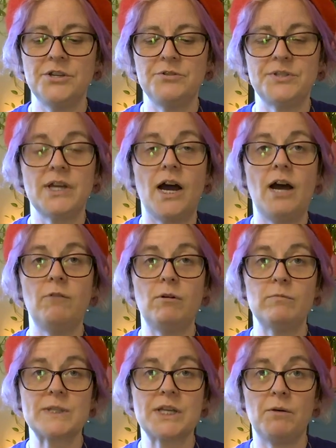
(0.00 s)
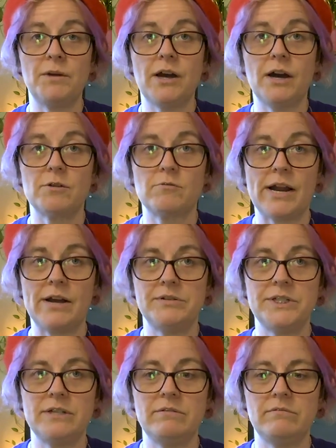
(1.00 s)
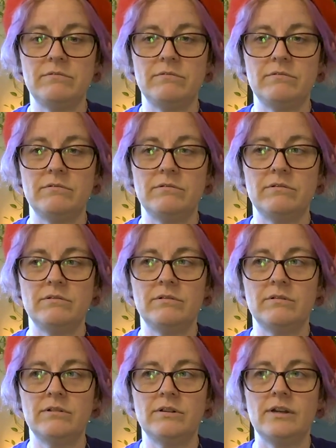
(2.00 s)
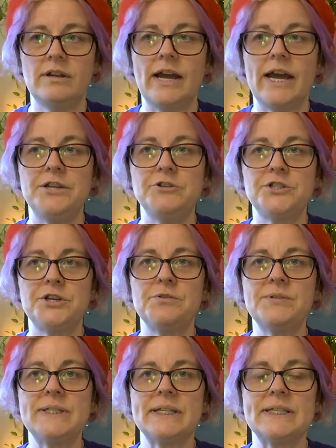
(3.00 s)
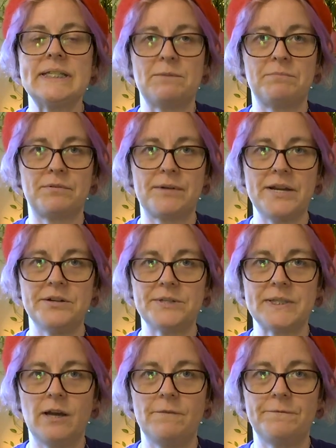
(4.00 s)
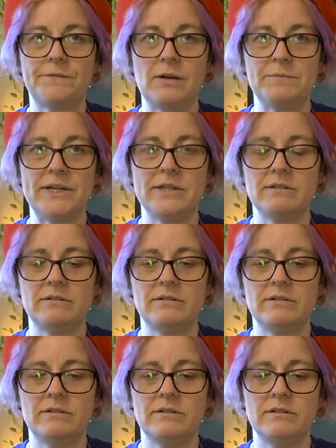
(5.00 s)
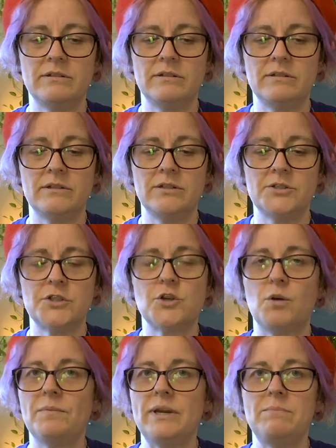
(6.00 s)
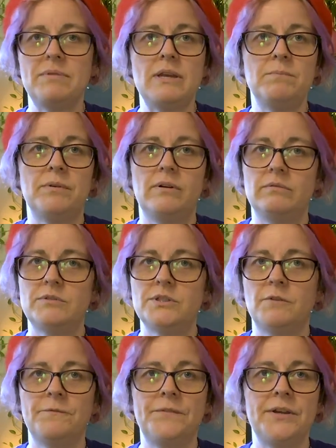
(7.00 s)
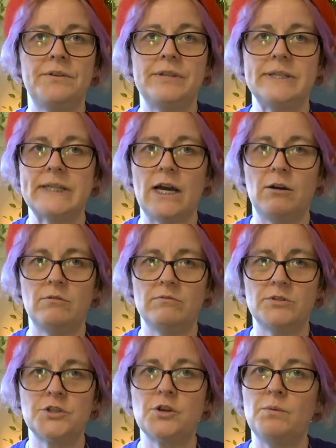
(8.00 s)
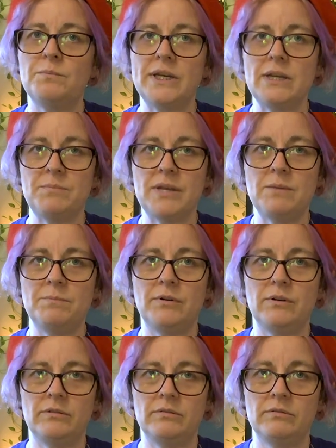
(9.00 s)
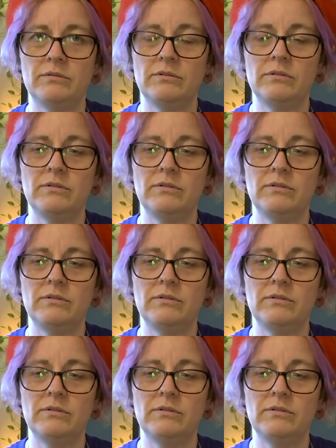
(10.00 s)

You saw what was going on around you, and you chose to separate yourself from it. So many people don't figure this out. So many people